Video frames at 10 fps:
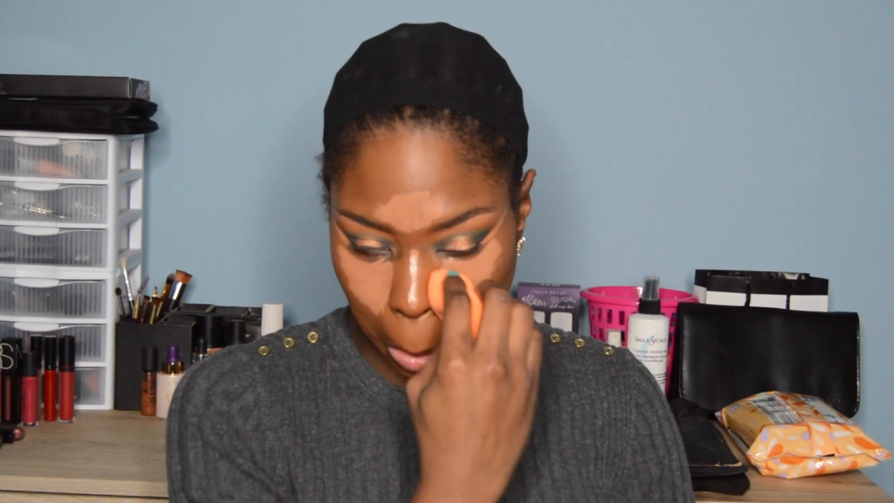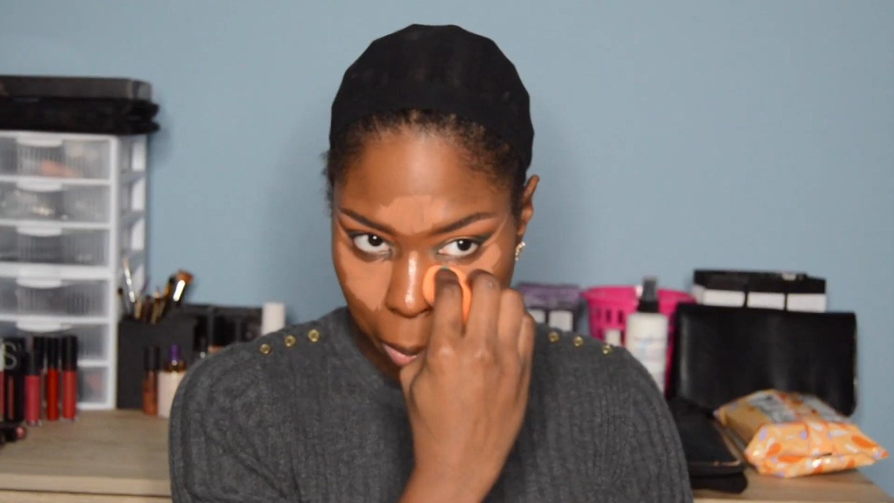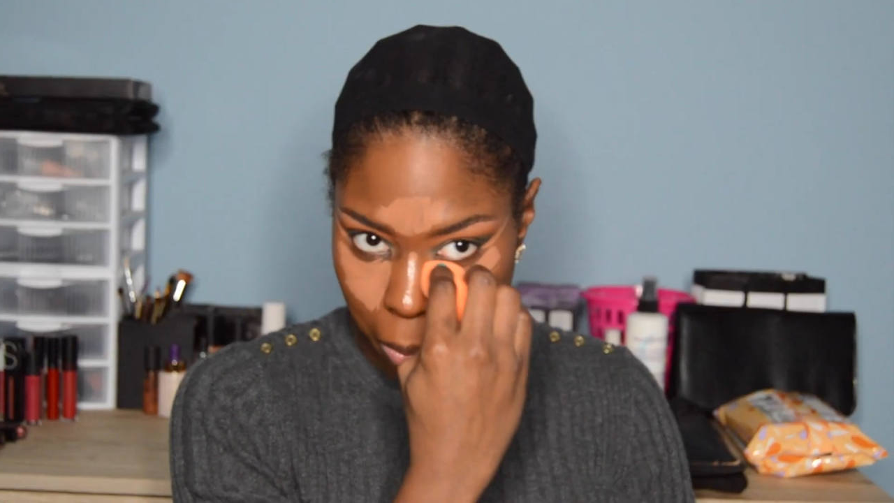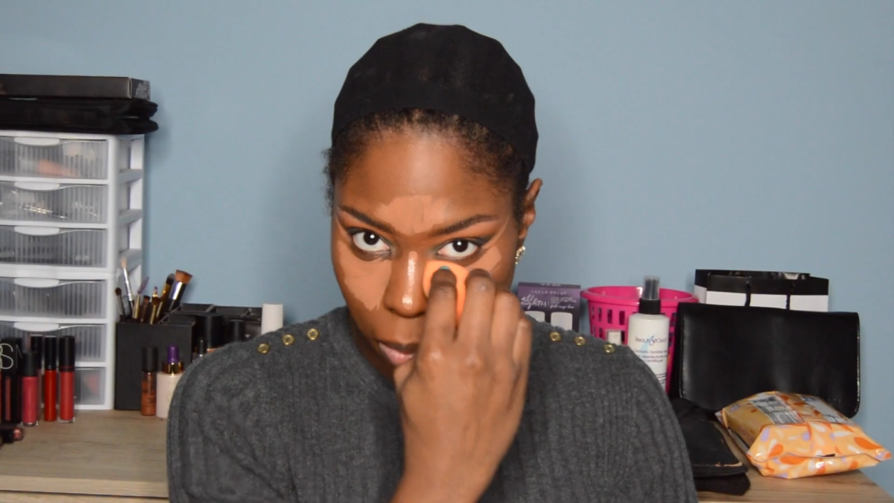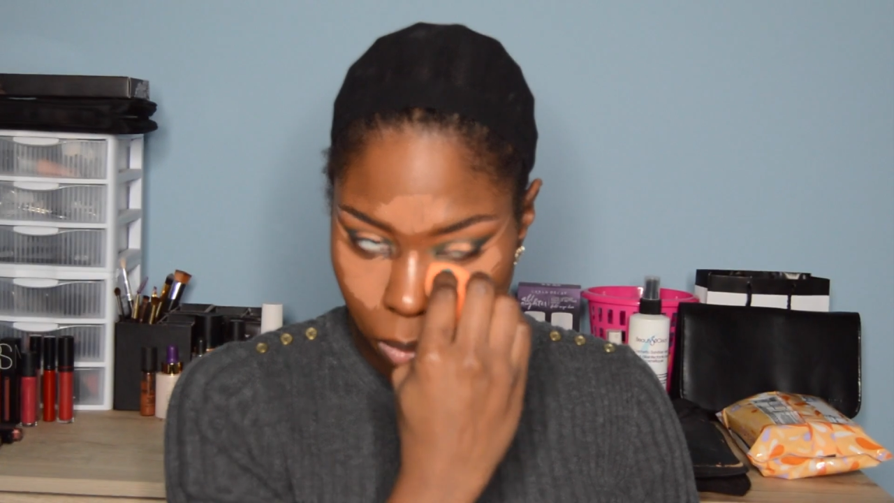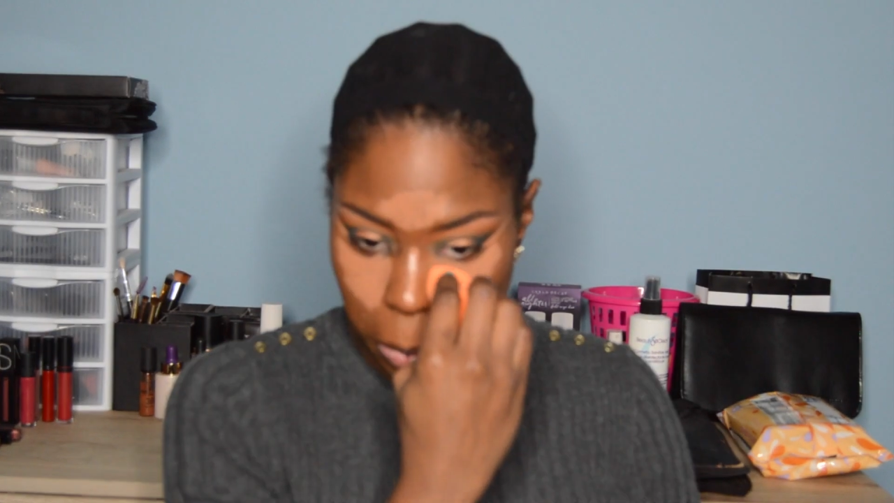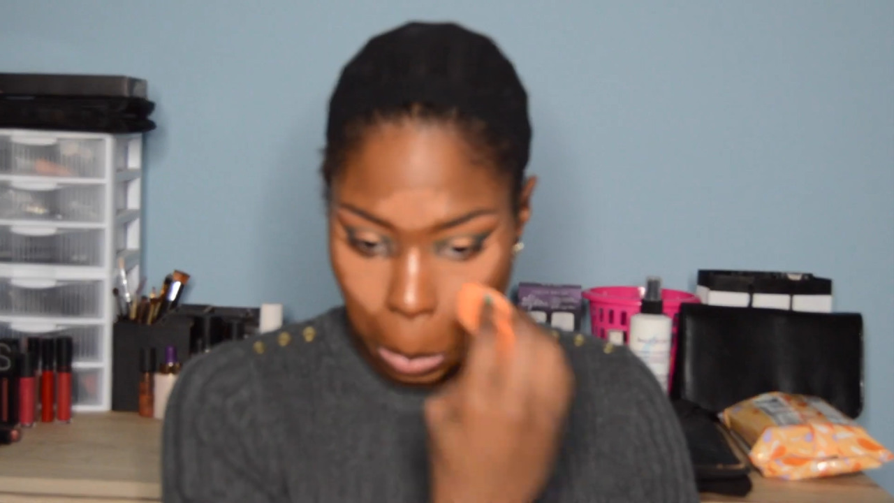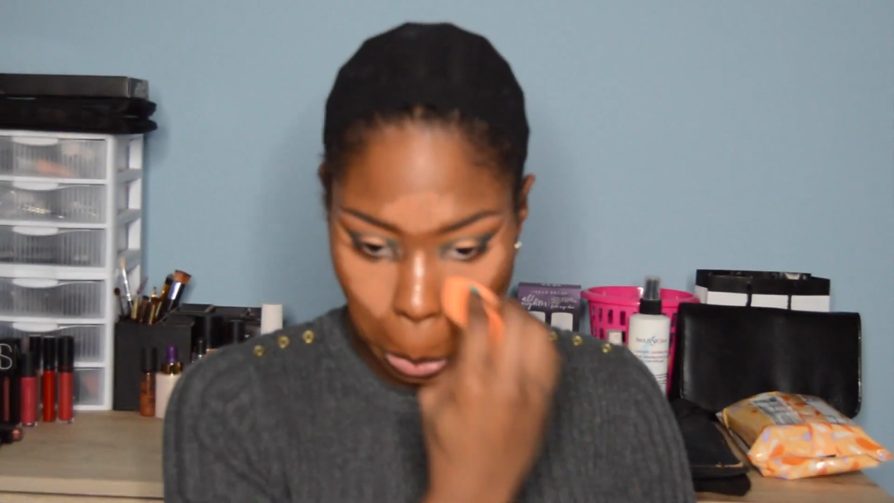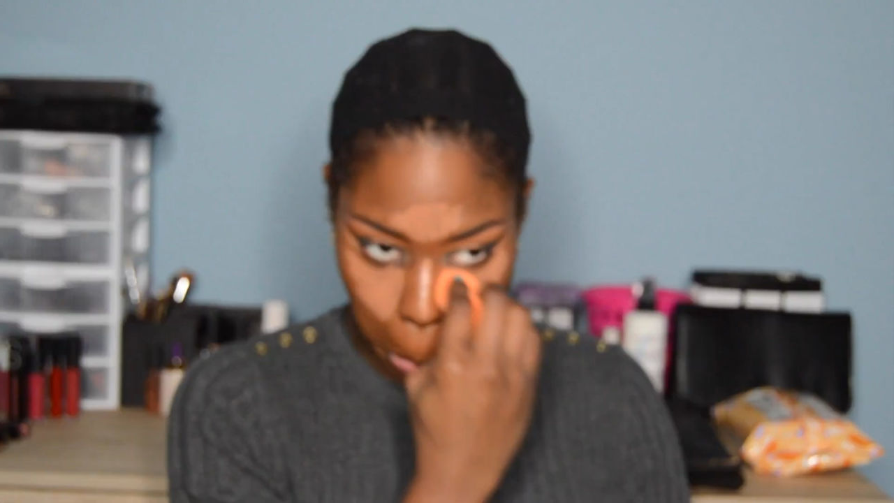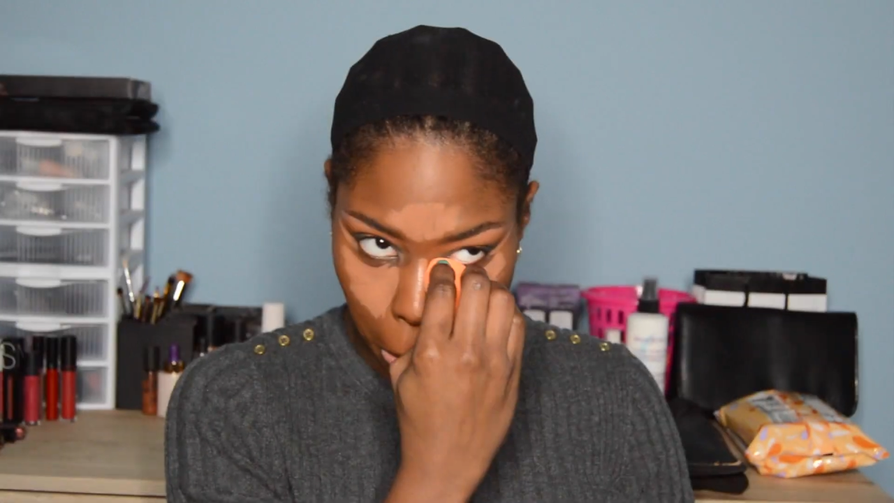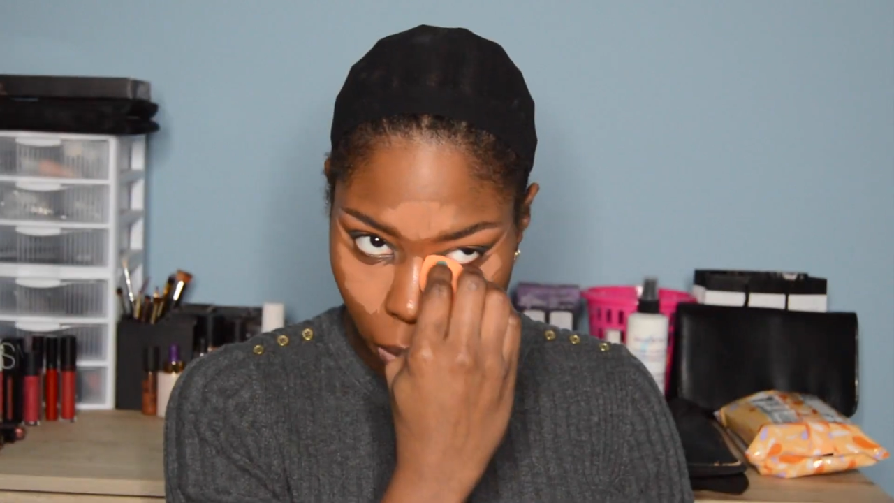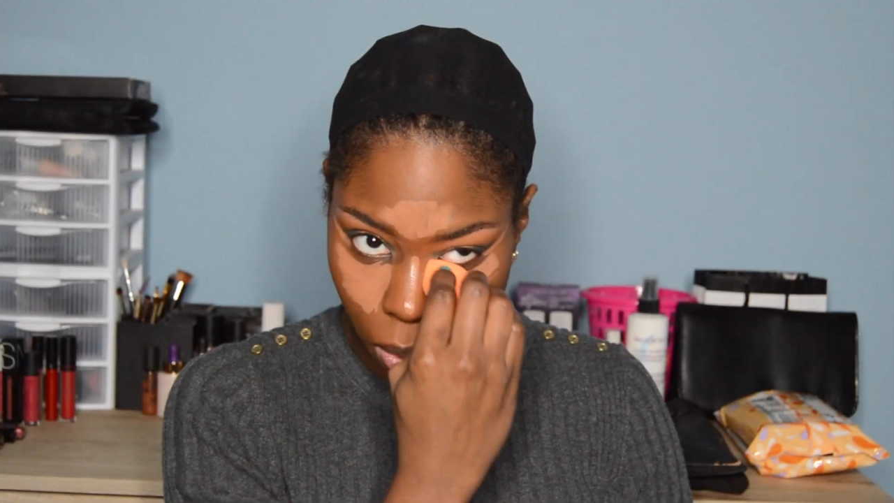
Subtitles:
up the